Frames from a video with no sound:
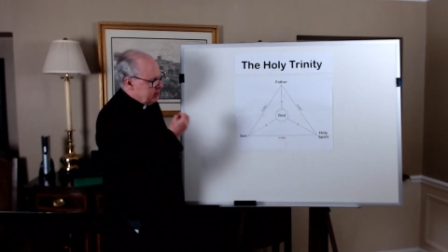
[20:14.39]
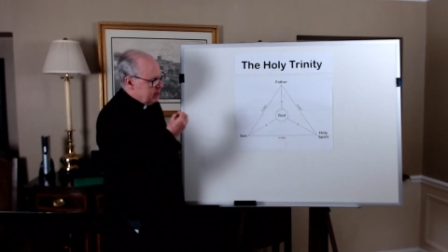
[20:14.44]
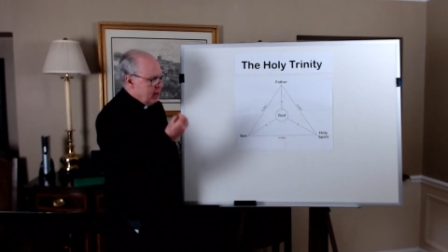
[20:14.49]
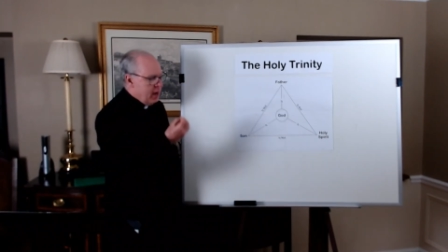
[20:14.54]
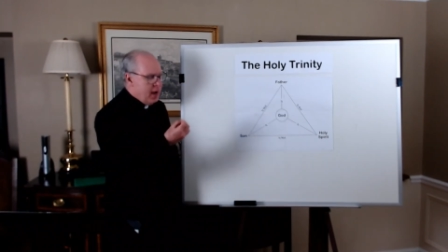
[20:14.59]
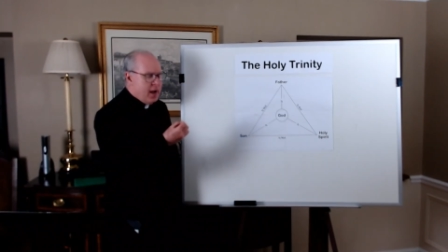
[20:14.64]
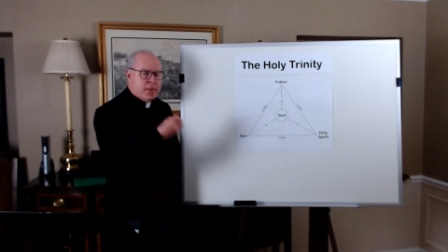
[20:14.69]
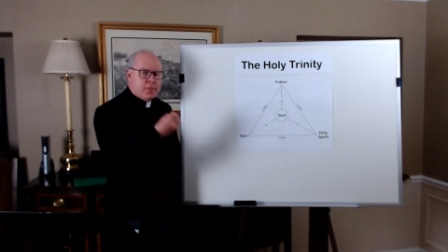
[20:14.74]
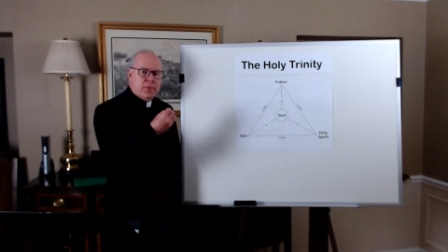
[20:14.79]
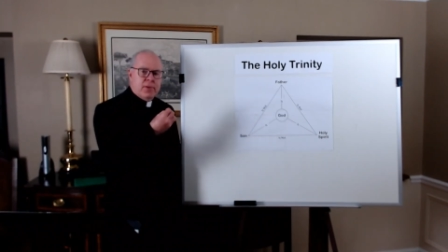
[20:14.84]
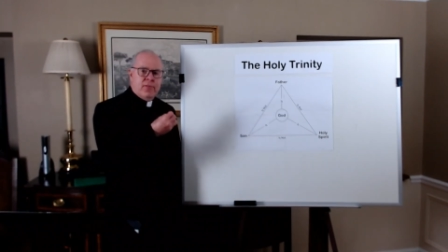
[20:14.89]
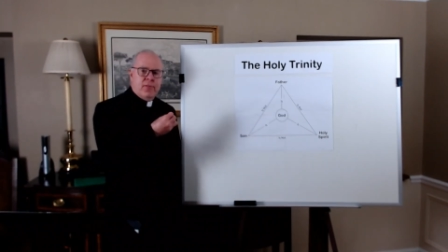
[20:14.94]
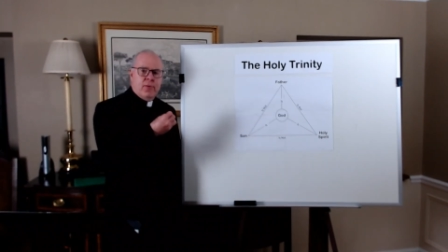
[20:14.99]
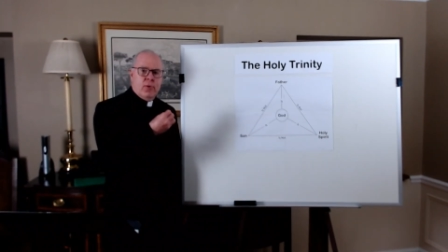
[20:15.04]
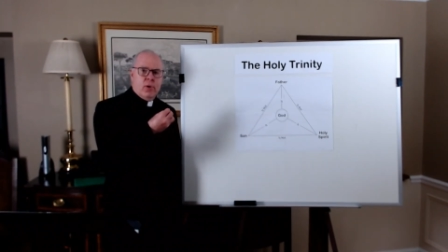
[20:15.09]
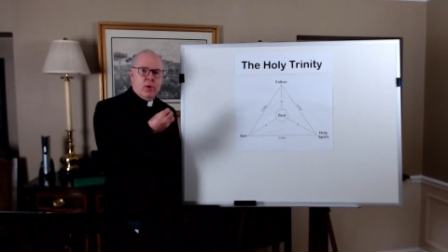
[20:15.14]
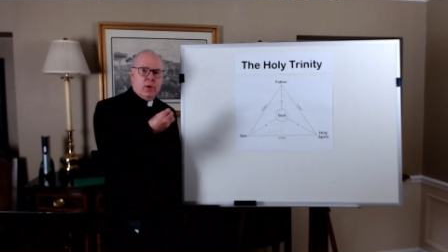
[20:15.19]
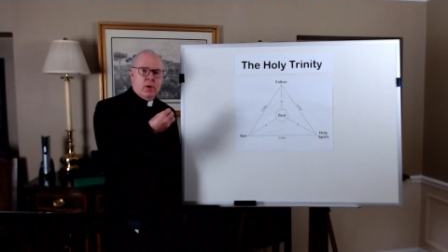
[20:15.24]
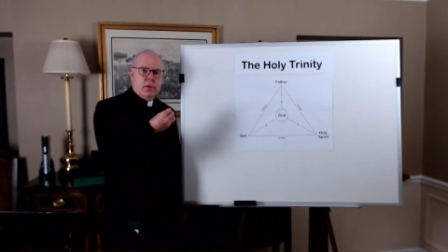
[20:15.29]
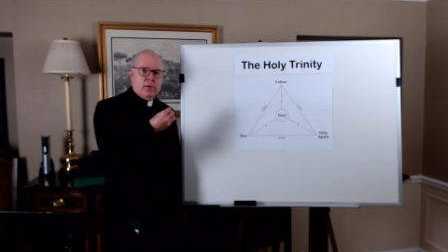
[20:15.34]
time
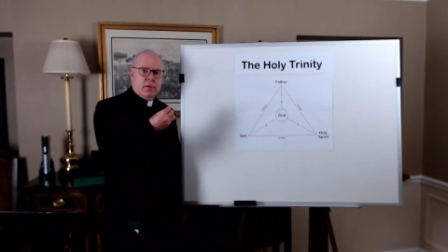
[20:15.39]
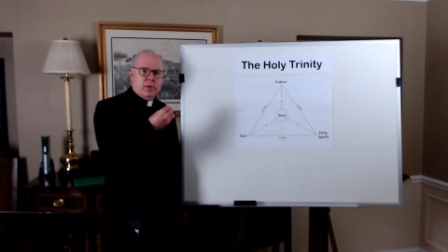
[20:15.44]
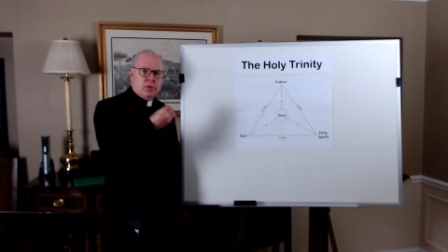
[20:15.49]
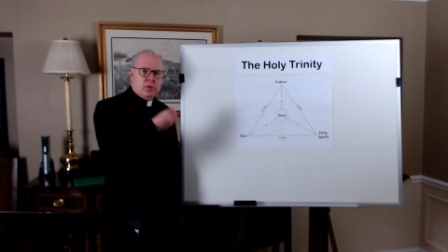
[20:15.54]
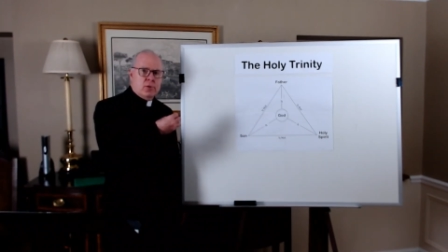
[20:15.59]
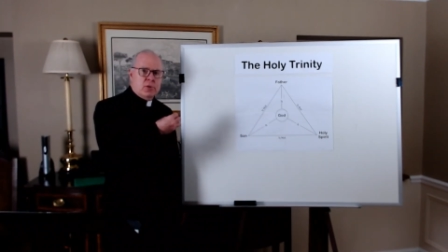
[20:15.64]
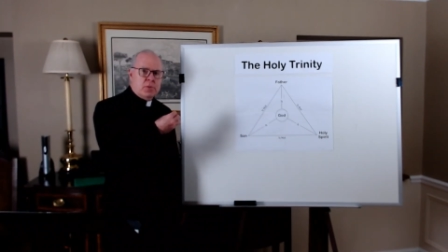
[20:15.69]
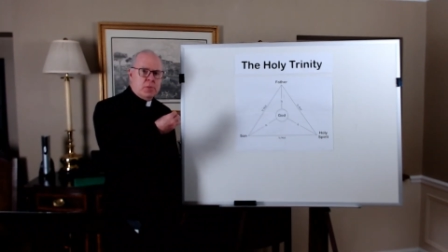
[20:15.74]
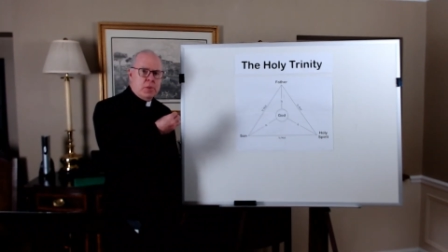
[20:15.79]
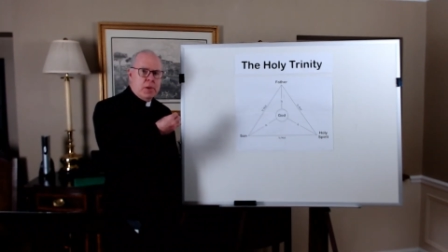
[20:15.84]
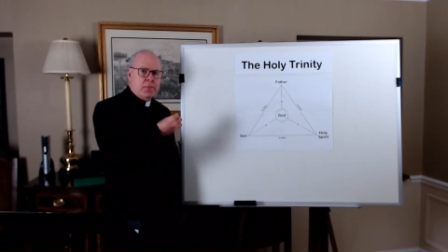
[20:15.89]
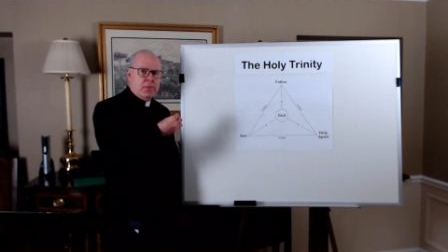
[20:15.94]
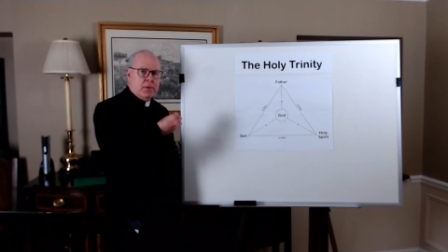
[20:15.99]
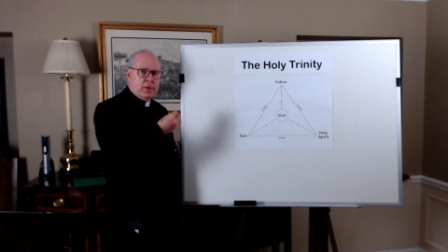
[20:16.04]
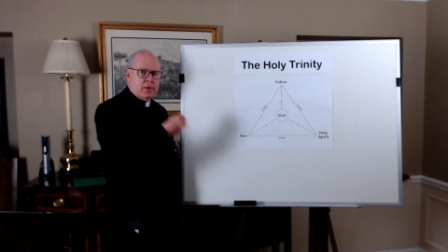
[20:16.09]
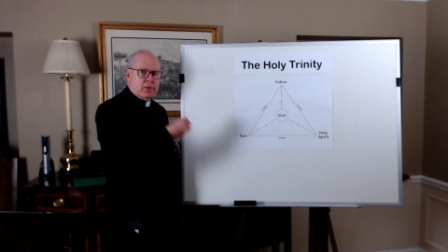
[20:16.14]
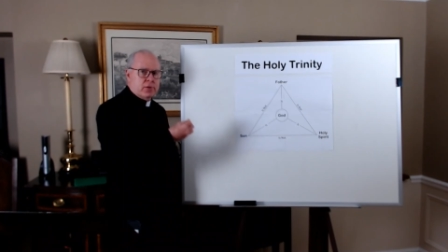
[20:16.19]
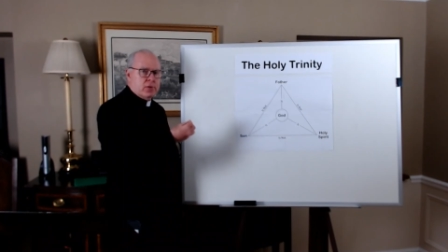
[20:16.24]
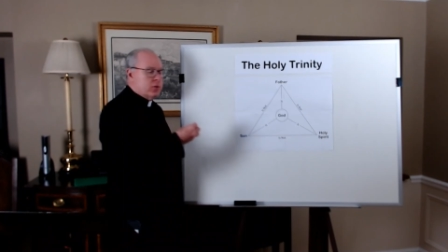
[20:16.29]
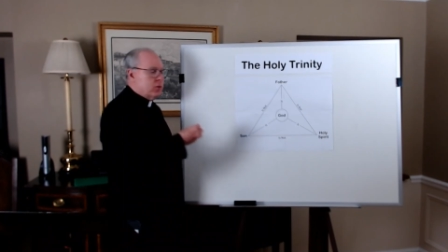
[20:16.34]
before the Jewish people
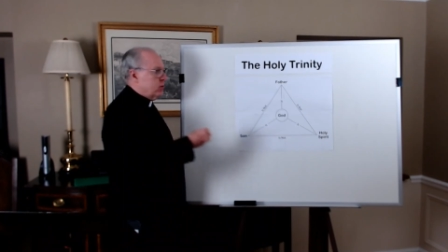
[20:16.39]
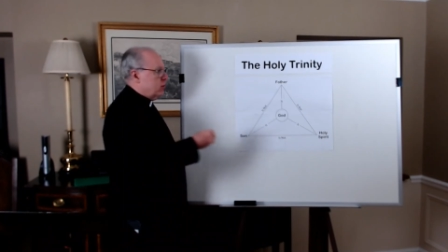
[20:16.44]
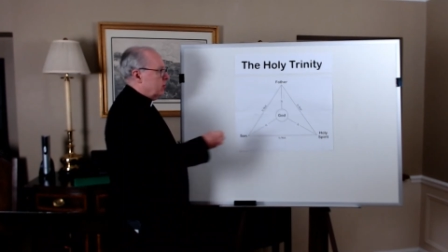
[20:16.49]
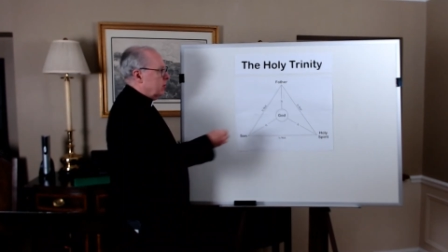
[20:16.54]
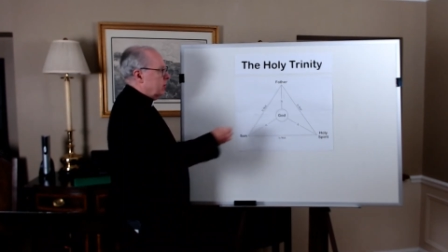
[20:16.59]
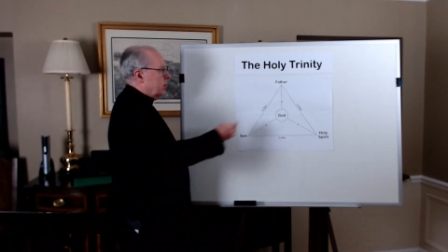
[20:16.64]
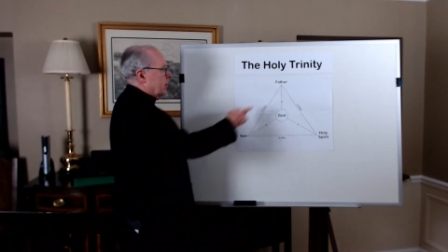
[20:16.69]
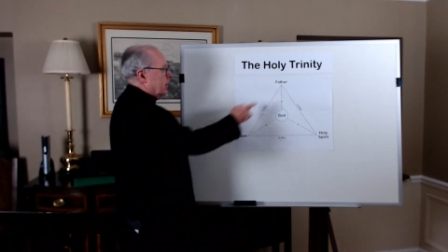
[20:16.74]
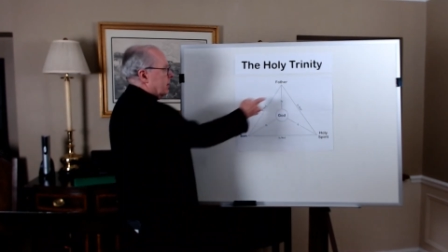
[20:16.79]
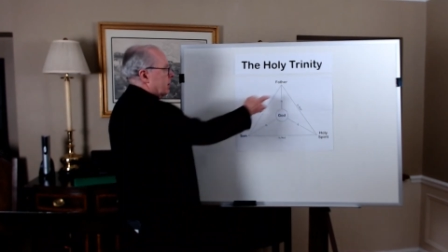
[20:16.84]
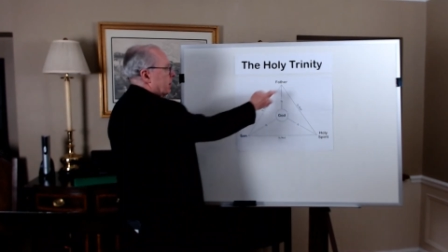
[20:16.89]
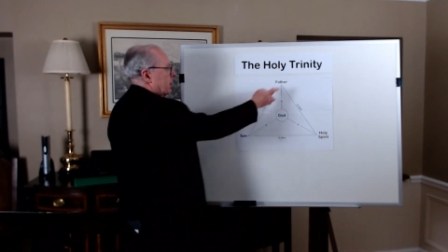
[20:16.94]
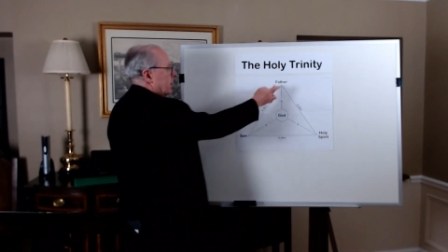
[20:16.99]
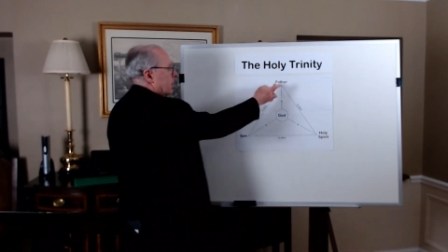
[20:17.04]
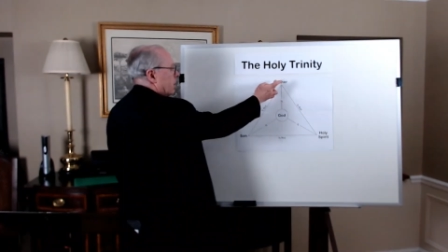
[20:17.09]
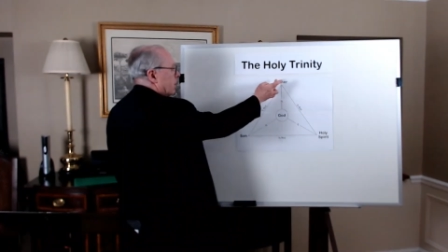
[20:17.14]
understood that